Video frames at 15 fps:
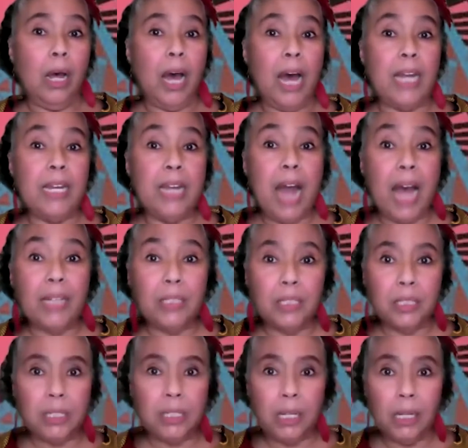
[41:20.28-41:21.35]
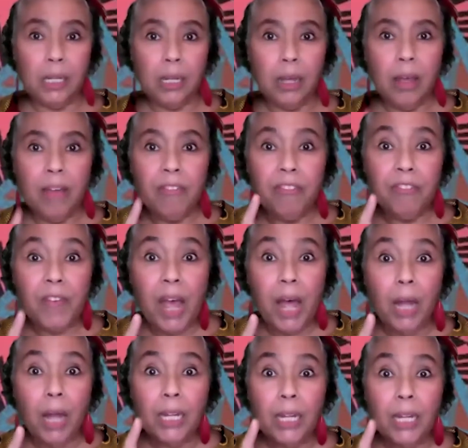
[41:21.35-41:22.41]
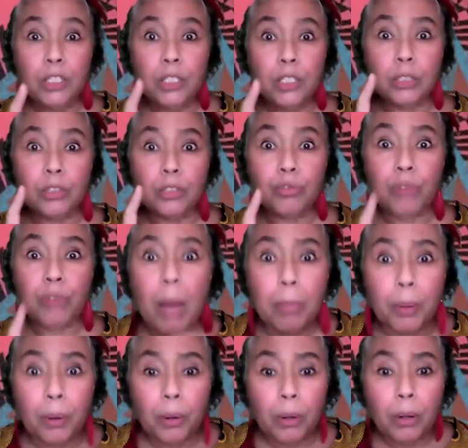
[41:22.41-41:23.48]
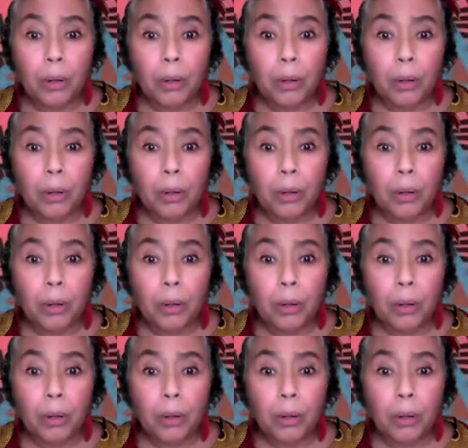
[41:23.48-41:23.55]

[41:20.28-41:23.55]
Anansi fell into trouble